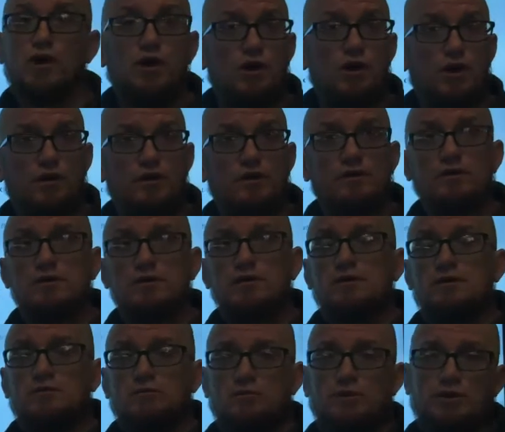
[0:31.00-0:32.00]
on
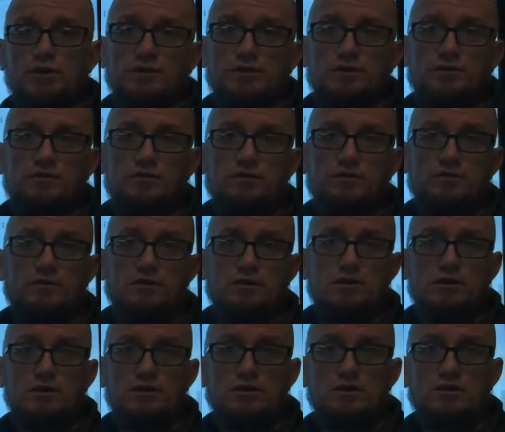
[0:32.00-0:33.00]
with
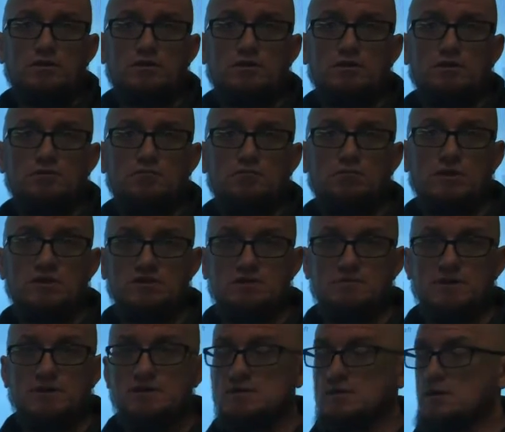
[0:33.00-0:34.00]
the resume